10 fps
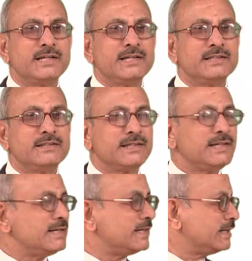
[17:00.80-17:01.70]
that is the
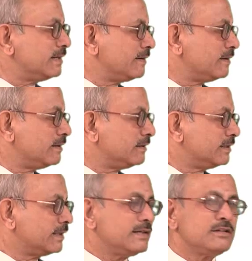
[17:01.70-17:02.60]
second rate,
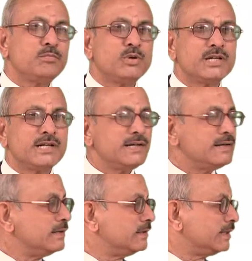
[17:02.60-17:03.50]
second spot rate,
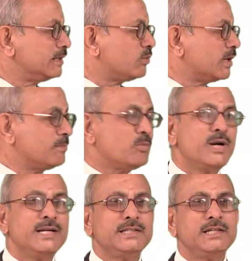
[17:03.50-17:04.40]
it is
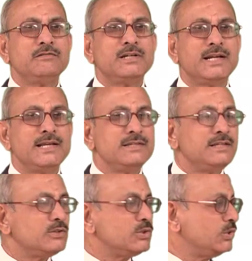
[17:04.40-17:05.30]

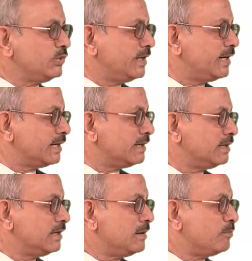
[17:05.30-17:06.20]
1.3190. You deduct
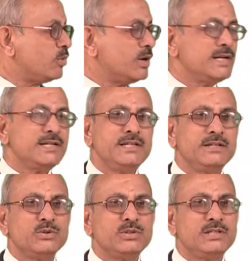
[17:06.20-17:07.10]

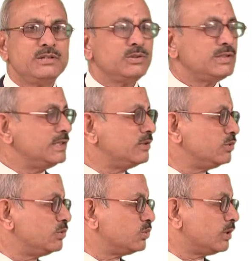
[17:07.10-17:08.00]

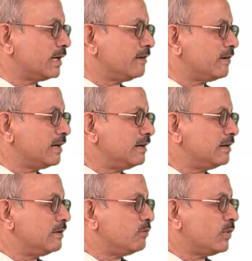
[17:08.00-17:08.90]
0.0032 to arrive at
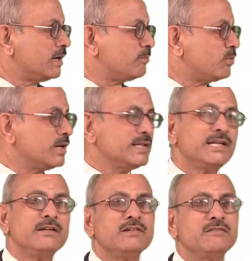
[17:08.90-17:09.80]

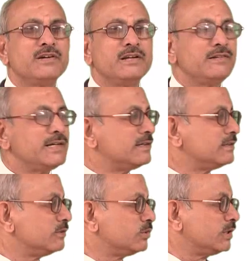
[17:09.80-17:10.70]
1.315 rate.
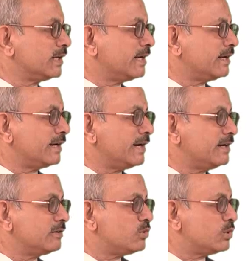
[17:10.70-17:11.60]
So the
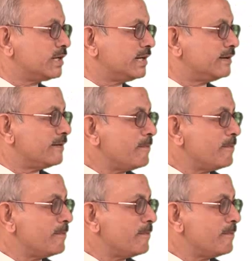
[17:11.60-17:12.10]
rate quoted